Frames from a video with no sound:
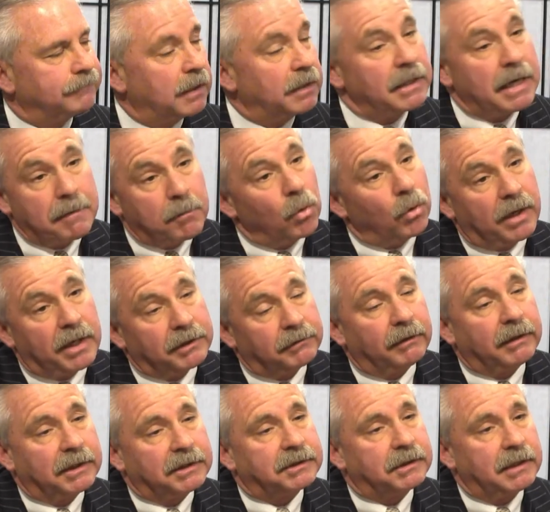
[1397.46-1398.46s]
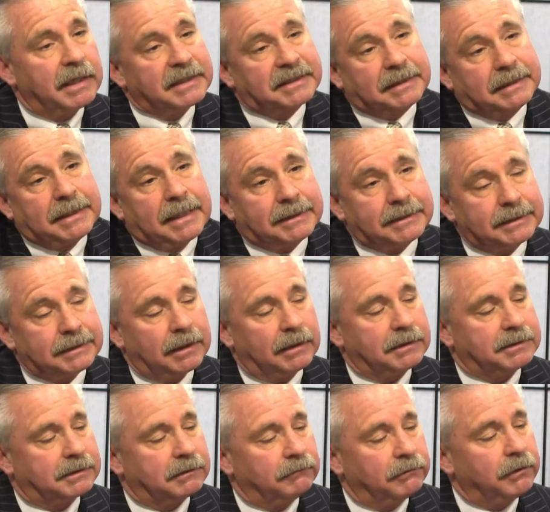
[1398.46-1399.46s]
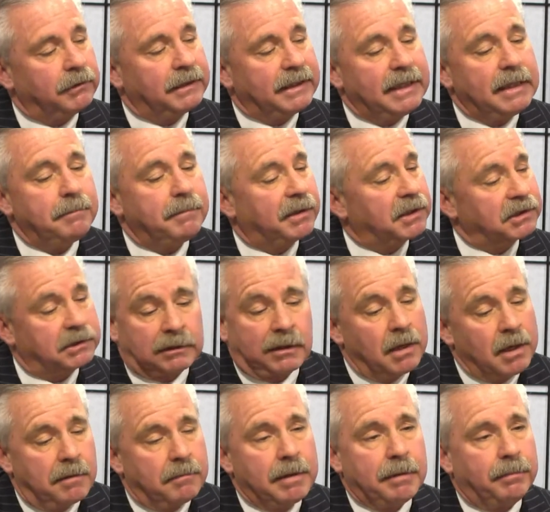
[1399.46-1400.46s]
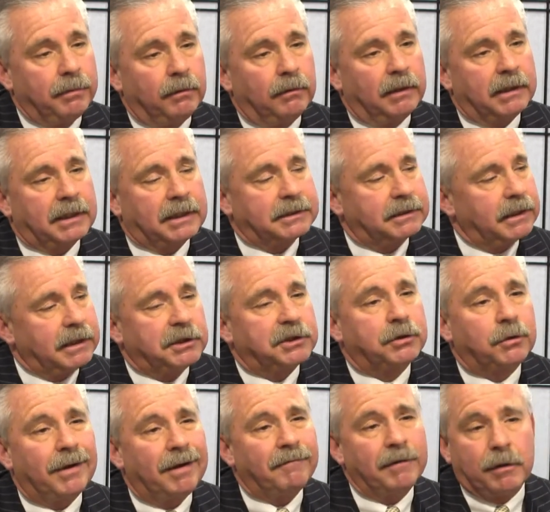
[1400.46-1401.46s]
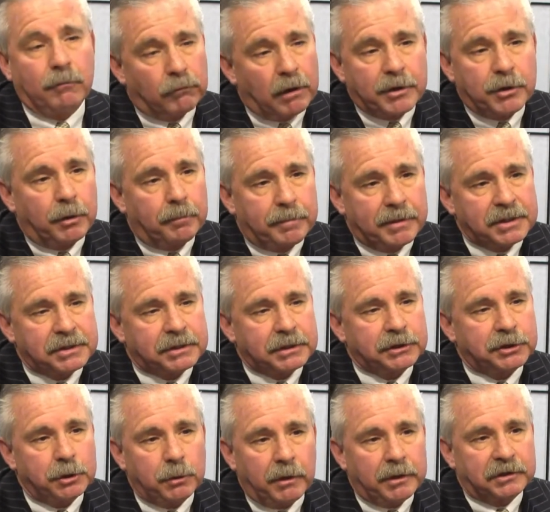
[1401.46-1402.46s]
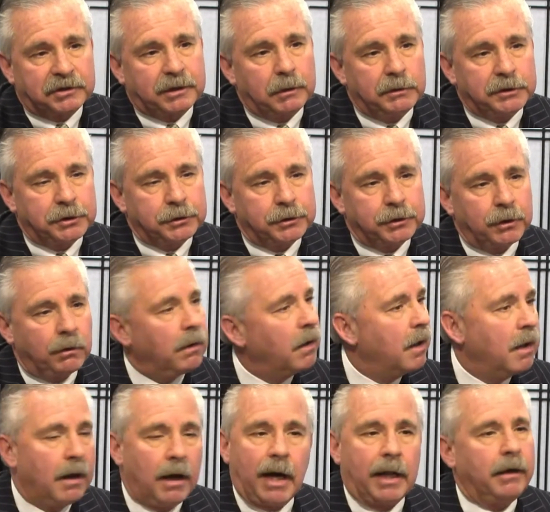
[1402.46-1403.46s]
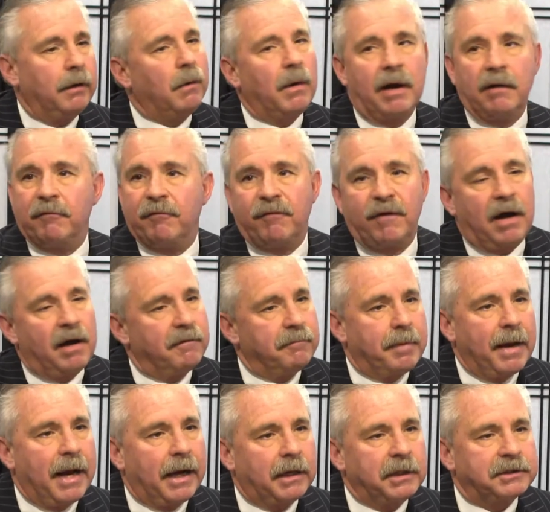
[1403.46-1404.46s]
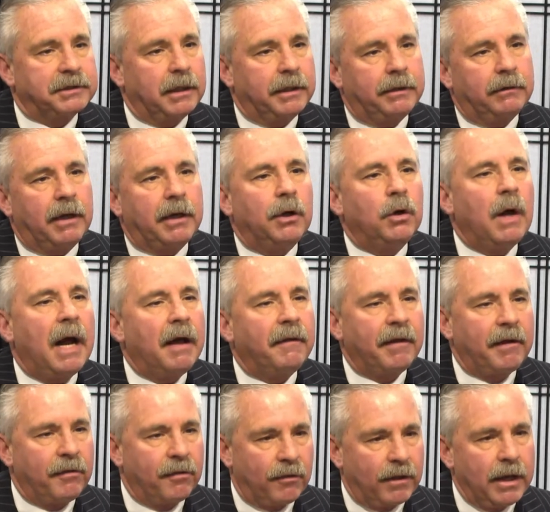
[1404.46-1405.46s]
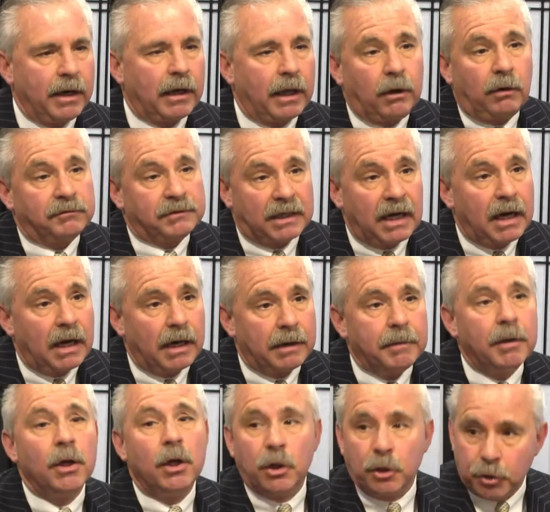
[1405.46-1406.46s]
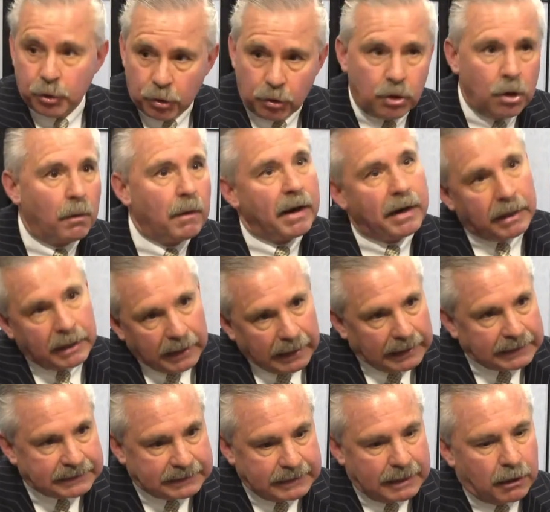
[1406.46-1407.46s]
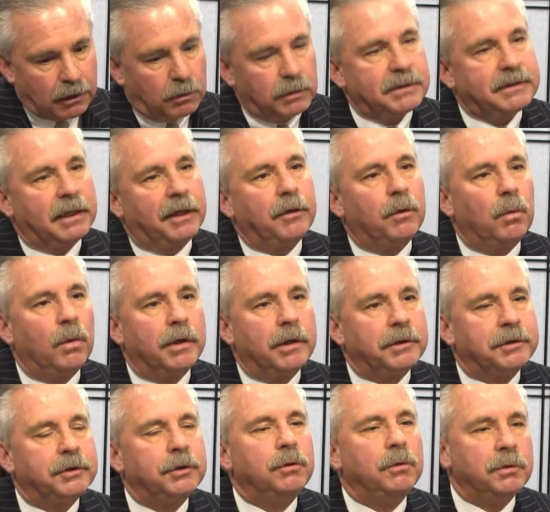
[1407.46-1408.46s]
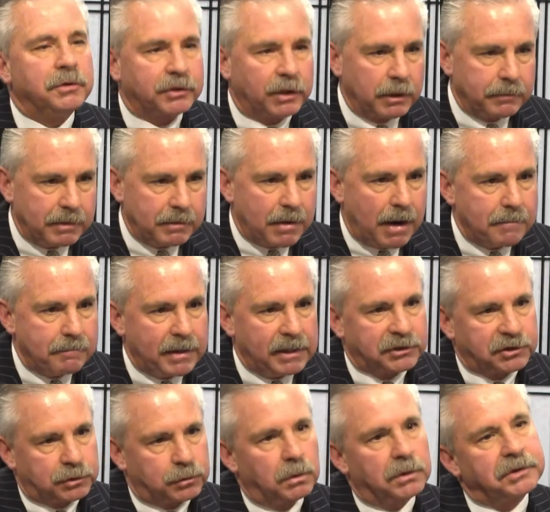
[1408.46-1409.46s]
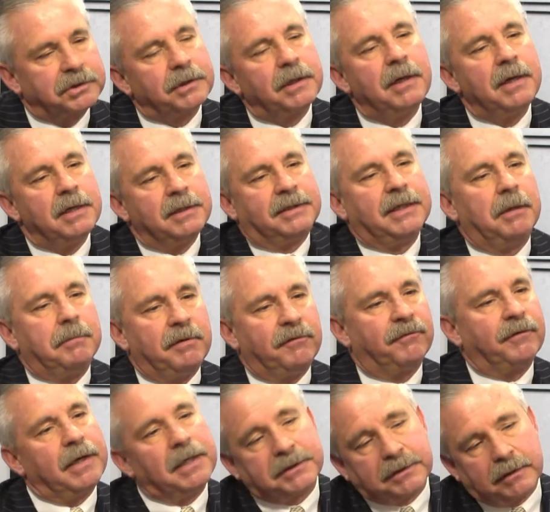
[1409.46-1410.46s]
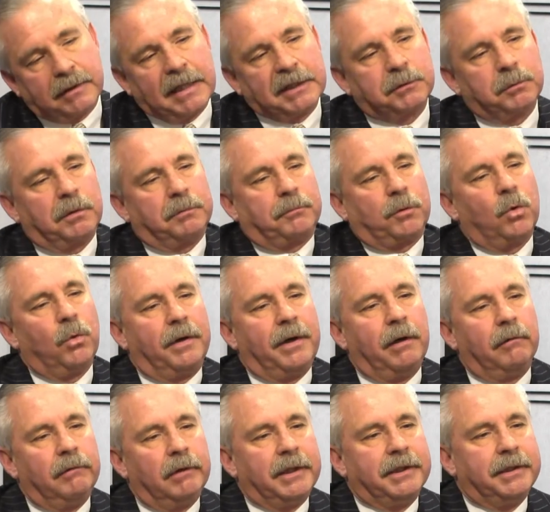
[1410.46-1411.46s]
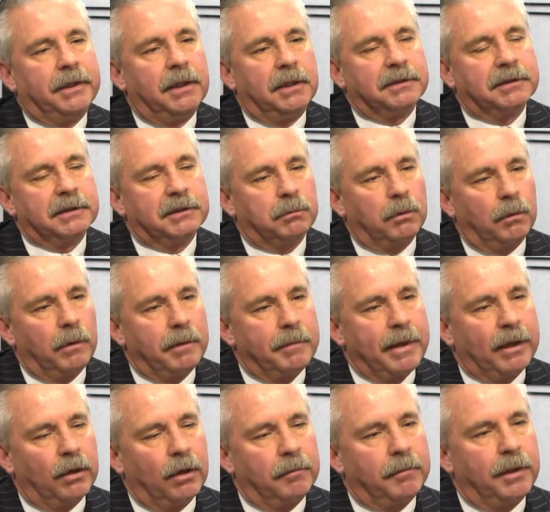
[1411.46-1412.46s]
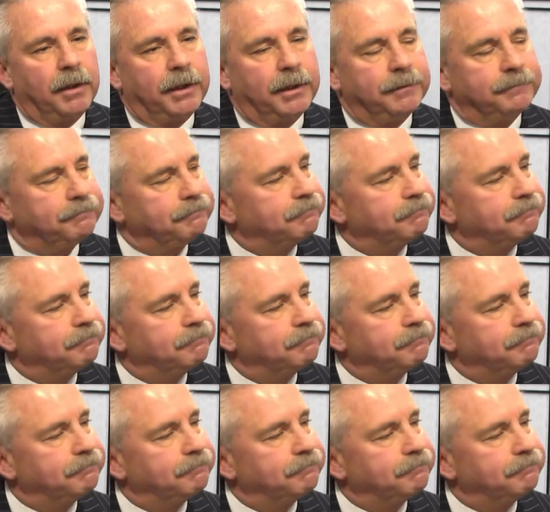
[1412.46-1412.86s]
And anymore, it really right. is. A, it's a necess- It's a real need because mm-hmm. people, like I said, they just don't have. You run your business. You understand what you do. I don't want to have five bankers out there. I don't know how they think. I don't have time. Right. You go out and let's narrow it down to one or two. Who's going to be my best source to help me finance And that's what Cornell really does. That's where that's we make great. our money.